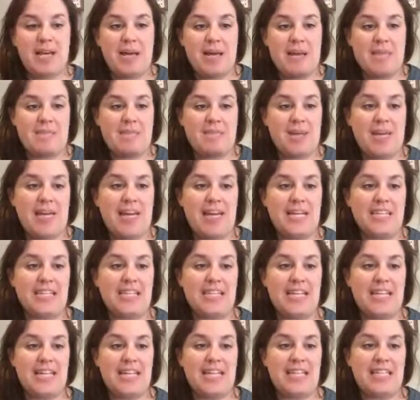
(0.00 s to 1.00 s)

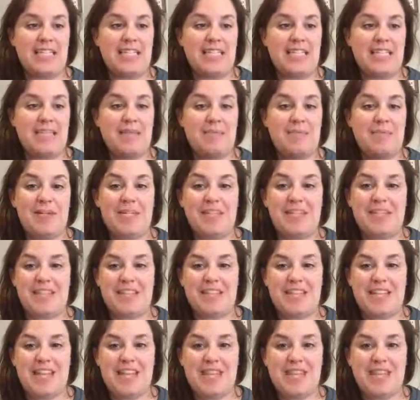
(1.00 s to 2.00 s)
because it's the midst
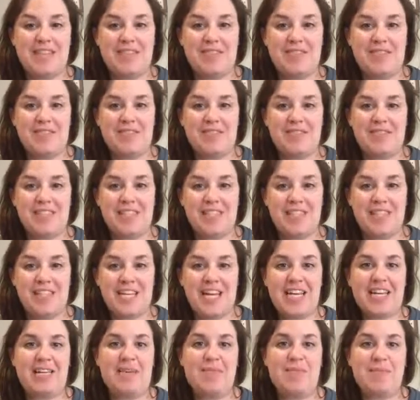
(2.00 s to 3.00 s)
of the
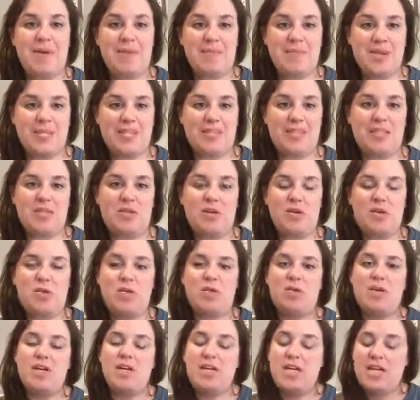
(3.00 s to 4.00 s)
Ten Commandments.
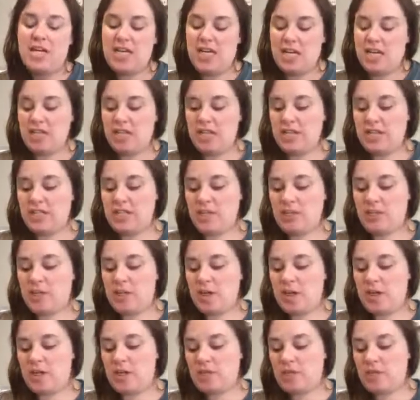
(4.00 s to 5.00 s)
So, hear these
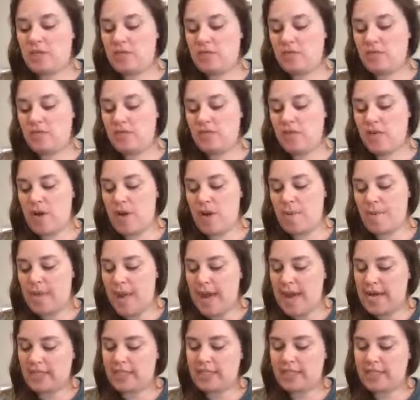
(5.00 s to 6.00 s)
words from
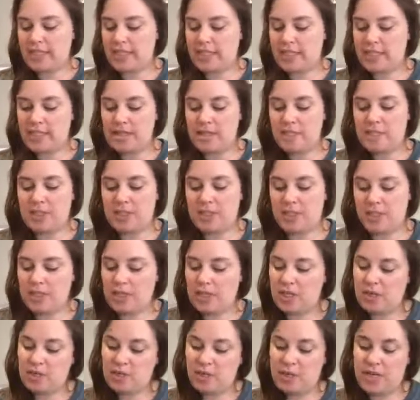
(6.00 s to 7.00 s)
Exodus. I'm
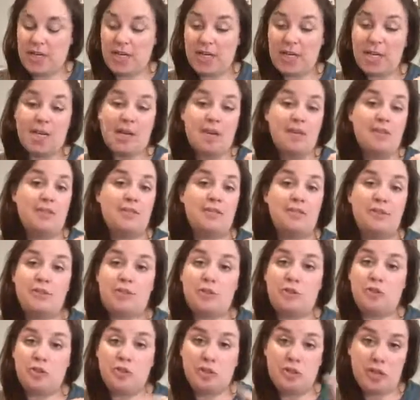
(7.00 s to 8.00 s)
going to read
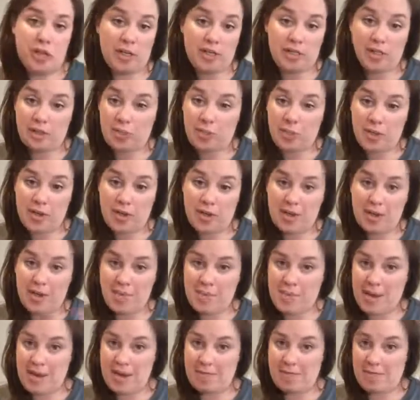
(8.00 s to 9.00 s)
just one
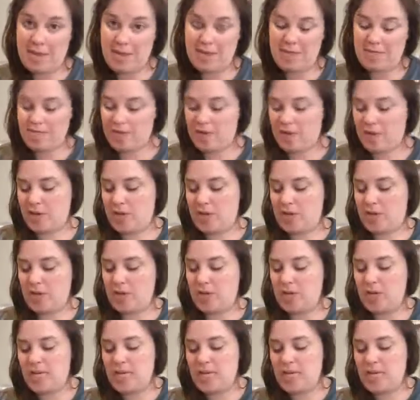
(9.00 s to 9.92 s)
commandment for you.